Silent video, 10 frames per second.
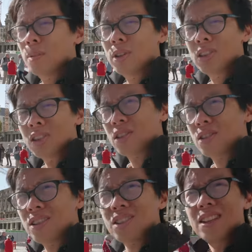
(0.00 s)
But this
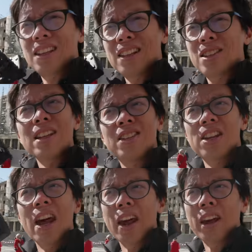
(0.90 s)
is this it's, it's
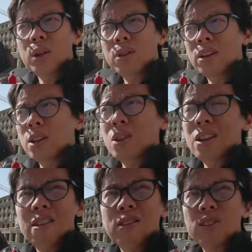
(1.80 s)
there. You can you can
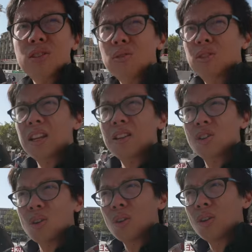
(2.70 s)
hear it's taking a
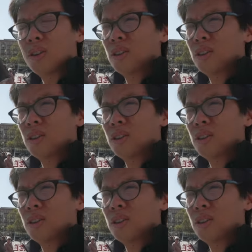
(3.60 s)
shot.